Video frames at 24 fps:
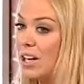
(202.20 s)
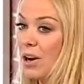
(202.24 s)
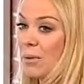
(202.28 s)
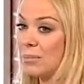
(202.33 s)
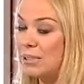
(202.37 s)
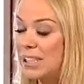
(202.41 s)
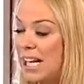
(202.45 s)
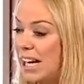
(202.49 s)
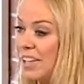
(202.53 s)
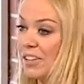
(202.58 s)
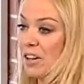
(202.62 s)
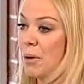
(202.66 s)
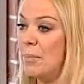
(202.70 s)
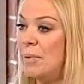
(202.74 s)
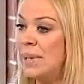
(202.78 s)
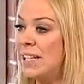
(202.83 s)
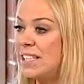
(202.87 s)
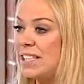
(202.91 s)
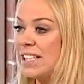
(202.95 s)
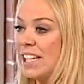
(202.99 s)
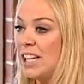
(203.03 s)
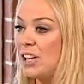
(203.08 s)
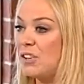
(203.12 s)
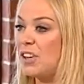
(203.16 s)
telling her a
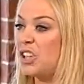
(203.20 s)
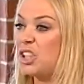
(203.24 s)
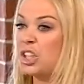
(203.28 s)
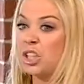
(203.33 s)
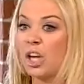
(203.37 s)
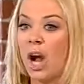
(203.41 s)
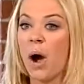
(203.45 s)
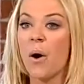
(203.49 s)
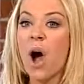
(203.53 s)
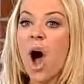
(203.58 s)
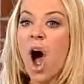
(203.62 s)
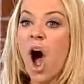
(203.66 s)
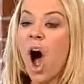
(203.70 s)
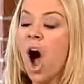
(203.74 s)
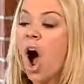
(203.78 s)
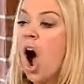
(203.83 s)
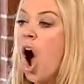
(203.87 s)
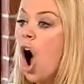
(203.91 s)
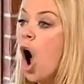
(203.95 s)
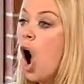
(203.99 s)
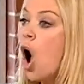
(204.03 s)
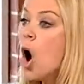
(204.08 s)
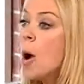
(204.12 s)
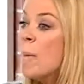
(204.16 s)
big secret. She go,
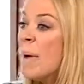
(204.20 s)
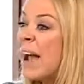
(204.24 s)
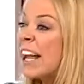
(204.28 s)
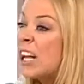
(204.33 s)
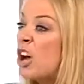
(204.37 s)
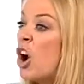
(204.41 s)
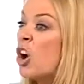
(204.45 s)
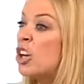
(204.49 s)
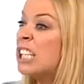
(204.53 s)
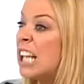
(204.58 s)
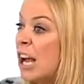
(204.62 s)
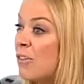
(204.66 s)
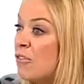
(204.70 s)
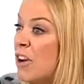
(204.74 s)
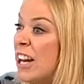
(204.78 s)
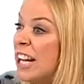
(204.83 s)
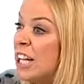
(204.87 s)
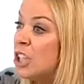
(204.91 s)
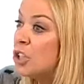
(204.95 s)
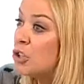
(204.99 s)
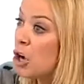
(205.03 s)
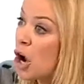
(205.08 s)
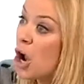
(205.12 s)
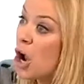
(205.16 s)
oh my God, is that really true?